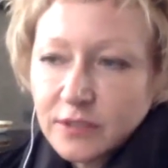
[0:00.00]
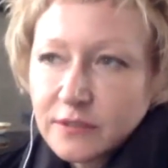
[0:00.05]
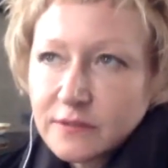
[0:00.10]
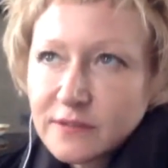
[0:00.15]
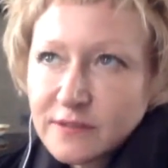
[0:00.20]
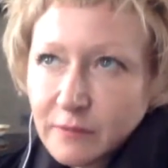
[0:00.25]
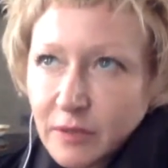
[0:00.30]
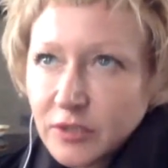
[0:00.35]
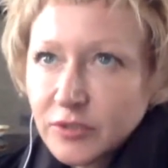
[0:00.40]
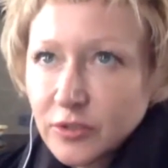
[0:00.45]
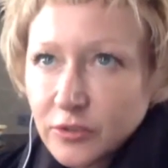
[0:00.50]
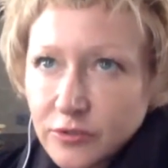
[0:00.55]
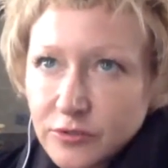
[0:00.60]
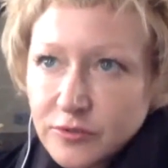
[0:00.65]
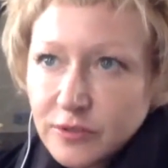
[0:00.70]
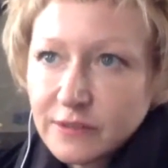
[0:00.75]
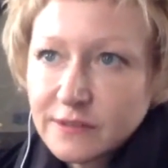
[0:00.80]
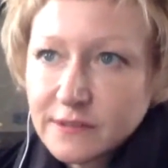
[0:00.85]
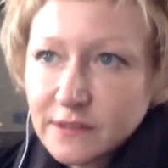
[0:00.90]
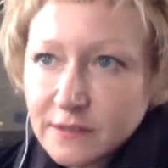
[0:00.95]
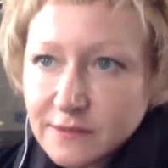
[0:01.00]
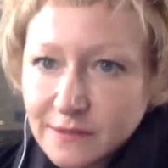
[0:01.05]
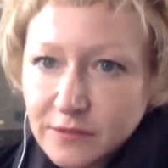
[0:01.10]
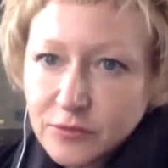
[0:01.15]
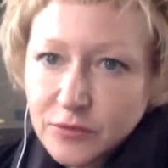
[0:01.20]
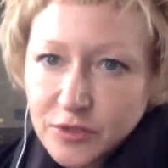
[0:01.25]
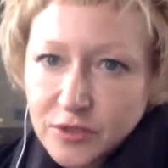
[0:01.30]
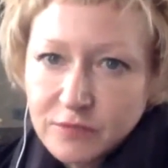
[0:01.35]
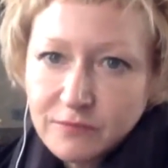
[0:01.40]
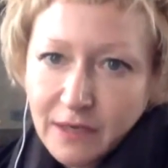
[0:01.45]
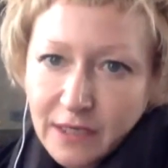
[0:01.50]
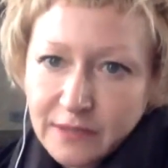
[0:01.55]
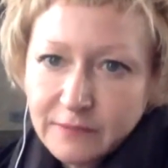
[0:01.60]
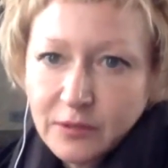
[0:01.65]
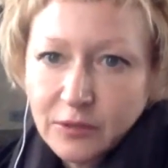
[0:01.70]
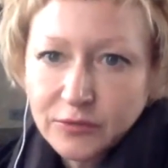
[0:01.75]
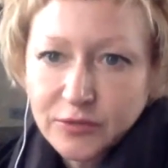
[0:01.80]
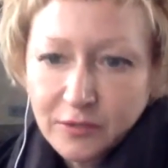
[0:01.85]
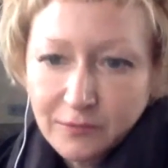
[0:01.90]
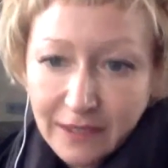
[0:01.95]
In smart contracts, execution might be
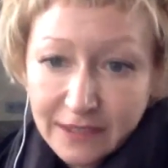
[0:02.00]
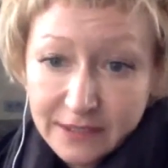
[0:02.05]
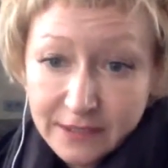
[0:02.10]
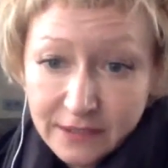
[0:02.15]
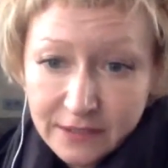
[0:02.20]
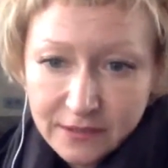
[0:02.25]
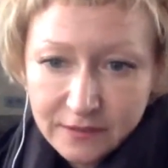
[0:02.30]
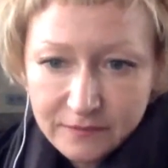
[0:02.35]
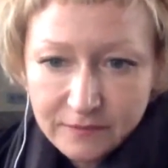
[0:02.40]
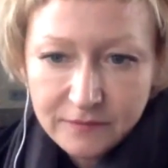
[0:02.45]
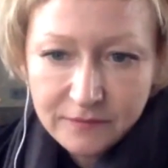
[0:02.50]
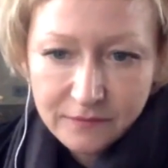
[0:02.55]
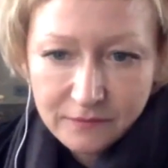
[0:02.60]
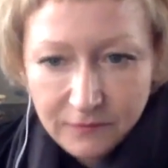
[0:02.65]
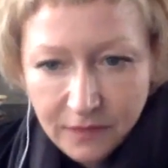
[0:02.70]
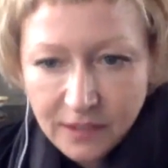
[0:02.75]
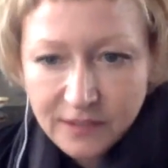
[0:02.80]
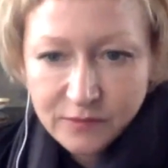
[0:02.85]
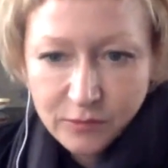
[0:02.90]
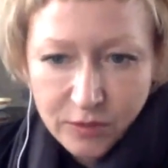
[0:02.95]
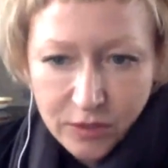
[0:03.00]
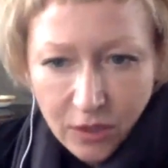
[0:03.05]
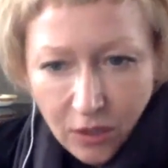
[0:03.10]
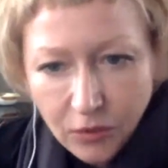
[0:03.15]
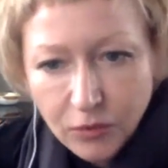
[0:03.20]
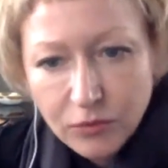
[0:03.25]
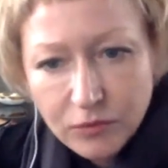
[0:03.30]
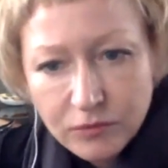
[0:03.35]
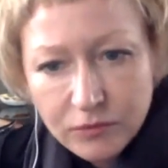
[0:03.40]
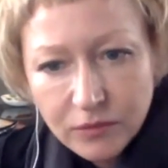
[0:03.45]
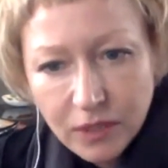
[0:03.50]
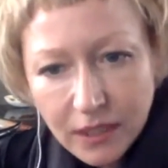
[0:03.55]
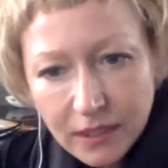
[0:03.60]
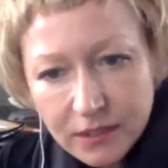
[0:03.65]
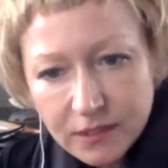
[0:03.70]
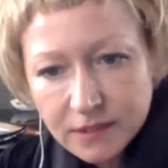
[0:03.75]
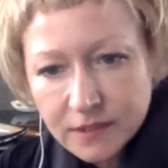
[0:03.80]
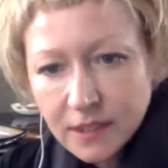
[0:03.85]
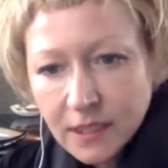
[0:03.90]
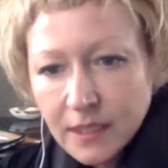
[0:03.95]
automatic, as we know,
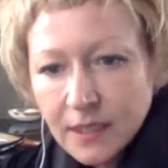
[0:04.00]
right?